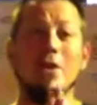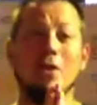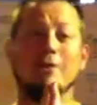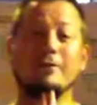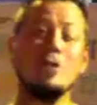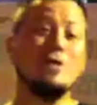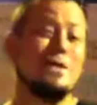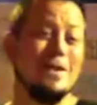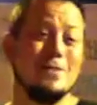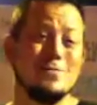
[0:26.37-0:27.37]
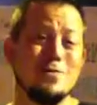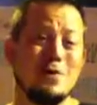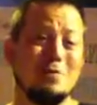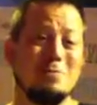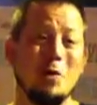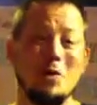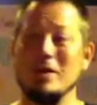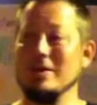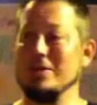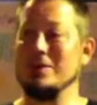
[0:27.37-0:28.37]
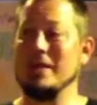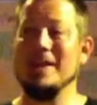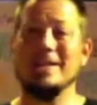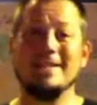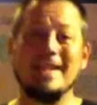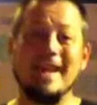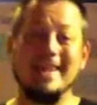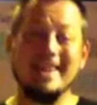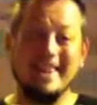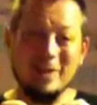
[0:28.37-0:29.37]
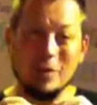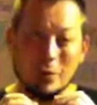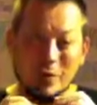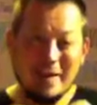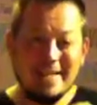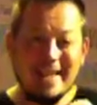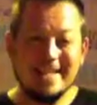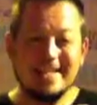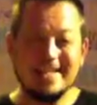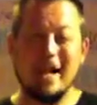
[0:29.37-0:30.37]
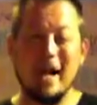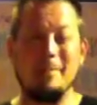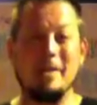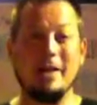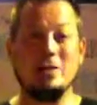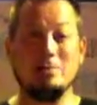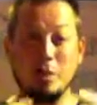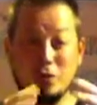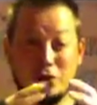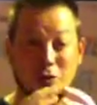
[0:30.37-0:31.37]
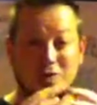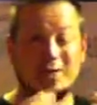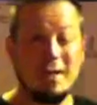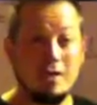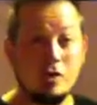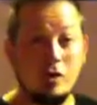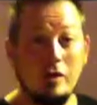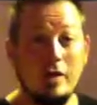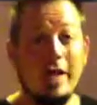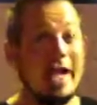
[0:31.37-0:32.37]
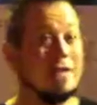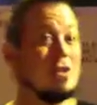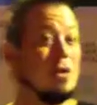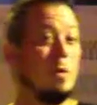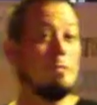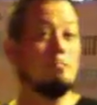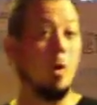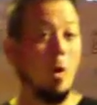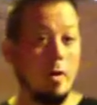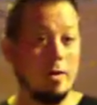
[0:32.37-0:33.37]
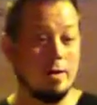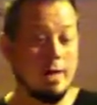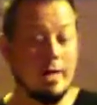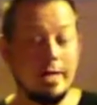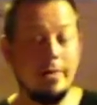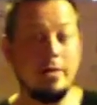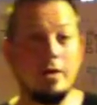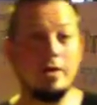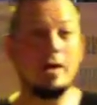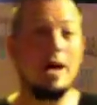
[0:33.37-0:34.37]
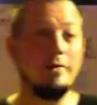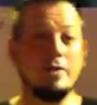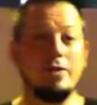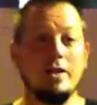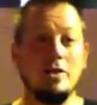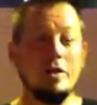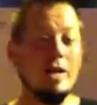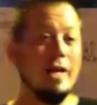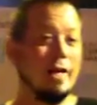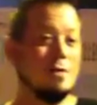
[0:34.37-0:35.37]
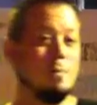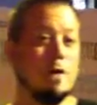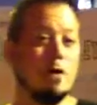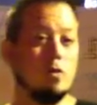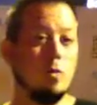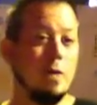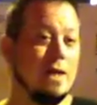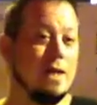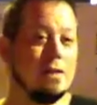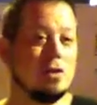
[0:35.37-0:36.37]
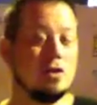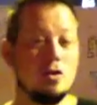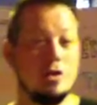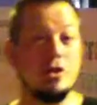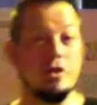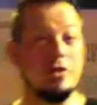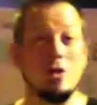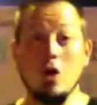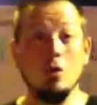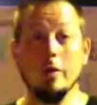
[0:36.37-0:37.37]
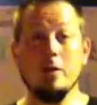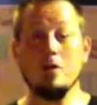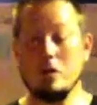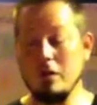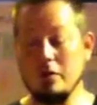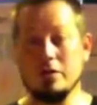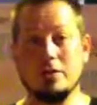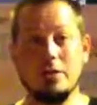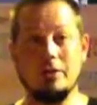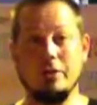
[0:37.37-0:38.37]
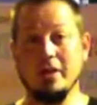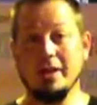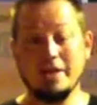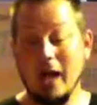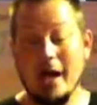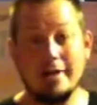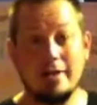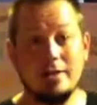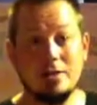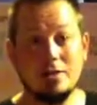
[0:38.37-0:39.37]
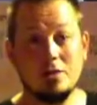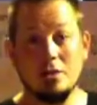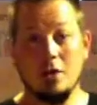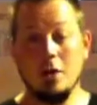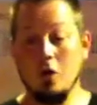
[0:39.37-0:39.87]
The first thing that's really important to understand is that the reason this topic is both so central and so important in the conversation is because we as Christians, we don't call ourselves Godists